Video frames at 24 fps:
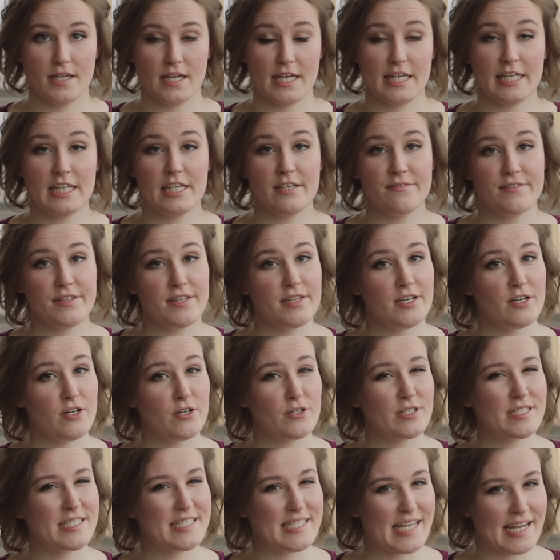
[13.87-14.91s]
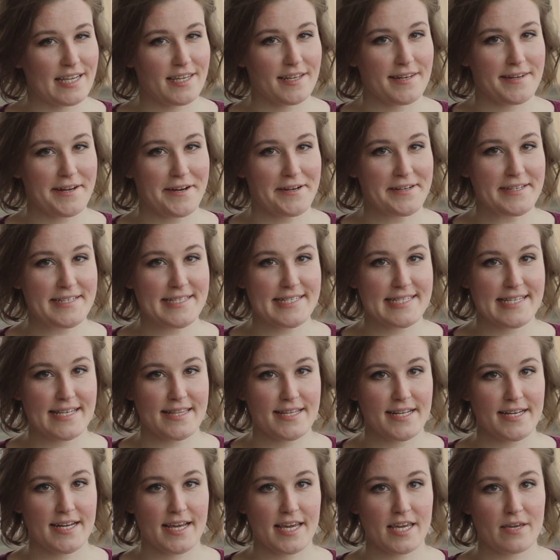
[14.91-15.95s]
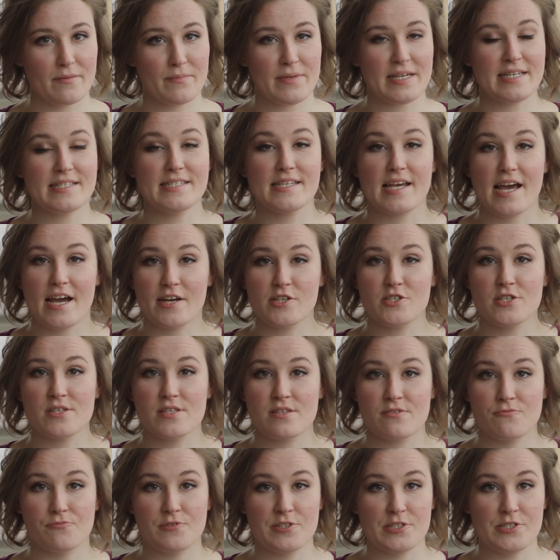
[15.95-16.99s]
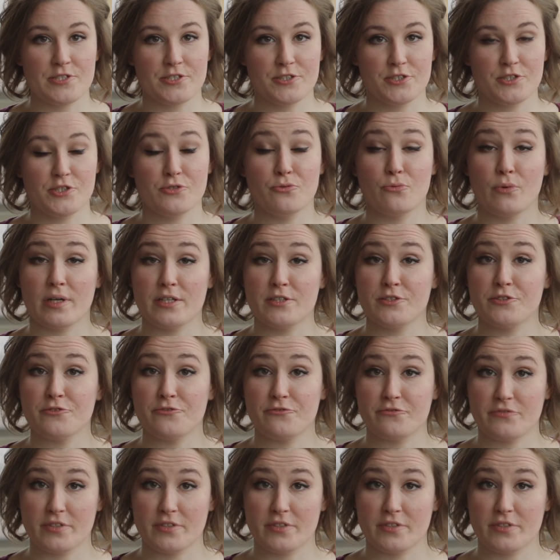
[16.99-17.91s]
And even though secondary is in the name, it's actually the research you want to do